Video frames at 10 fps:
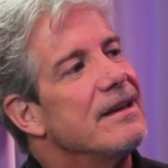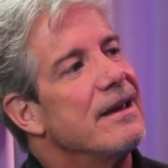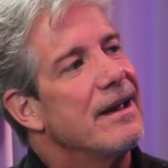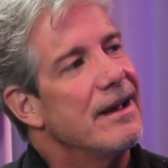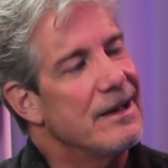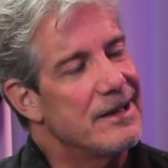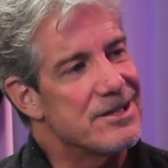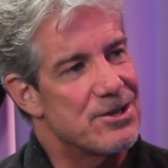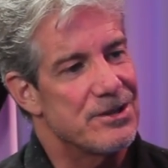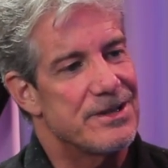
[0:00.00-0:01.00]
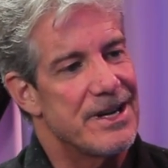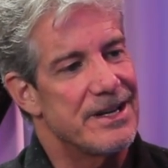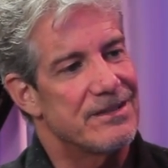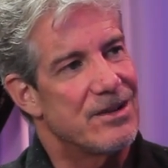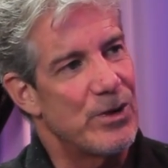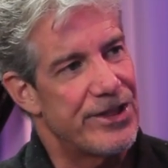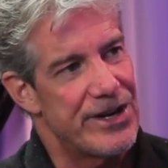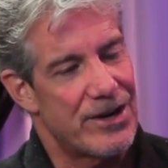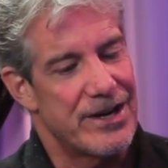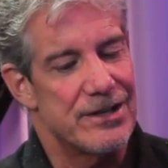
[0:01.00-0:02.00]
cool. Yeah, sweet. And so that they, with
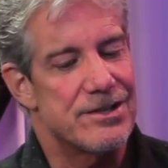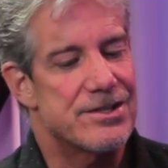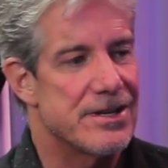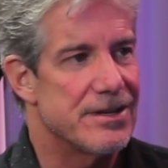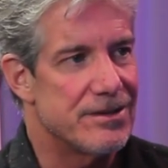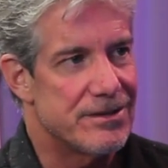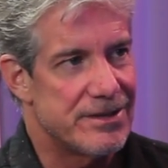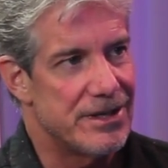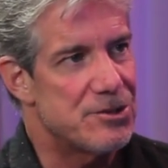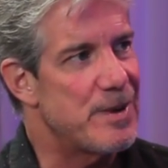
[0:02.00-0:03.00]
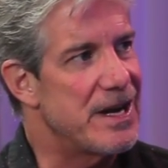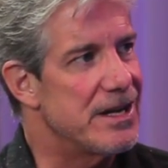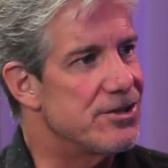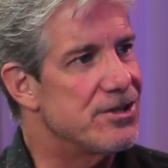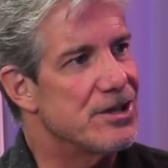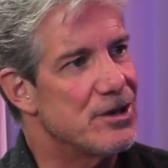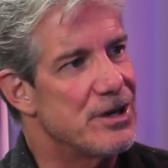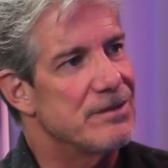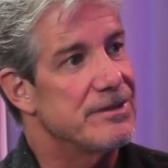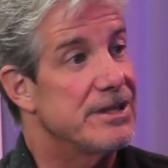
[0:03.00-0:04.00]
their kids, can each page, you know,
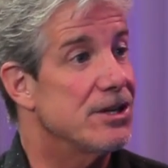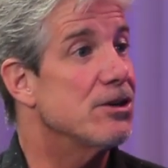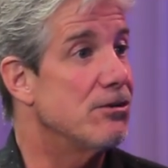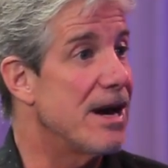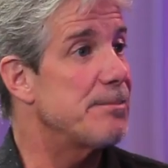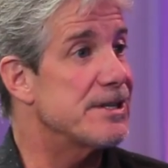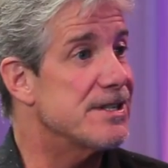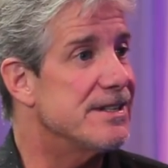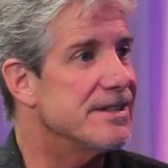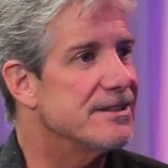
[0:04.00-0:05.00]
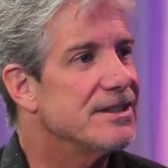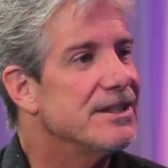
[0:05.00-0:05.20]
hear Grandpa T. Yeah.